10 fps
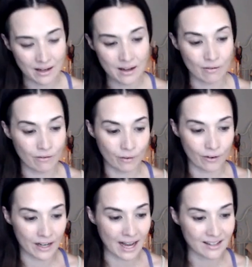And feel free
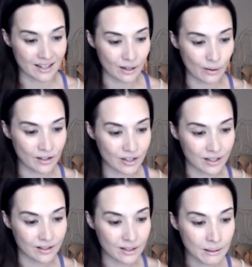to ask any
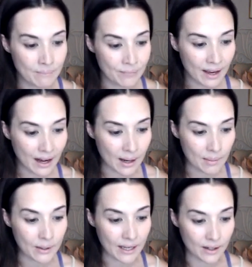questions. Um,
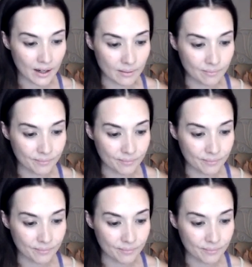okay, good.